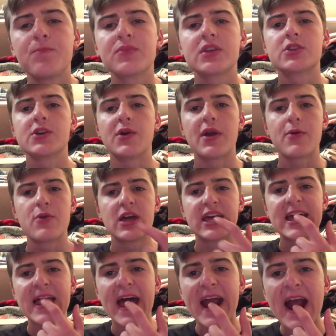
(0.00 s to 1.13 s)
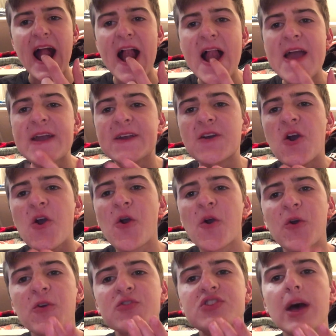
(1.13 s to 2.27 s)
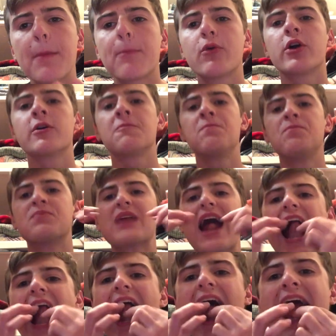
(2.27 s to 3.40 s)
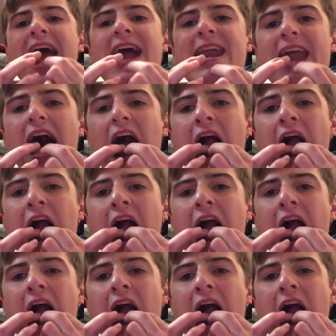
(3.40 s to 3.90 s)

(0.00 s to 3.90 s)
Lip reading: so it really like curves upward, and